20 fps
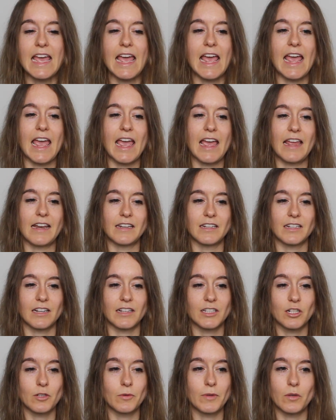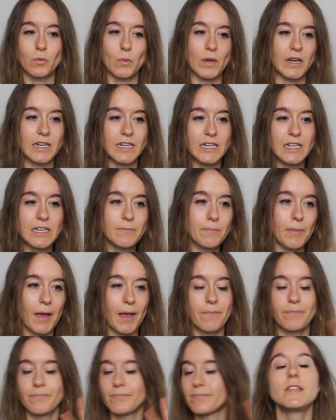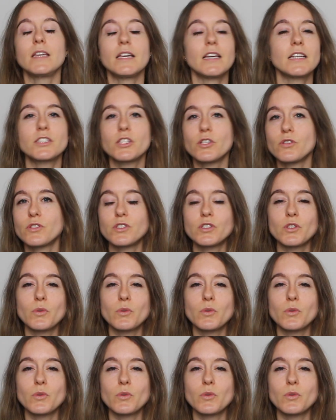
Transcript: and a little bit windy, but excuses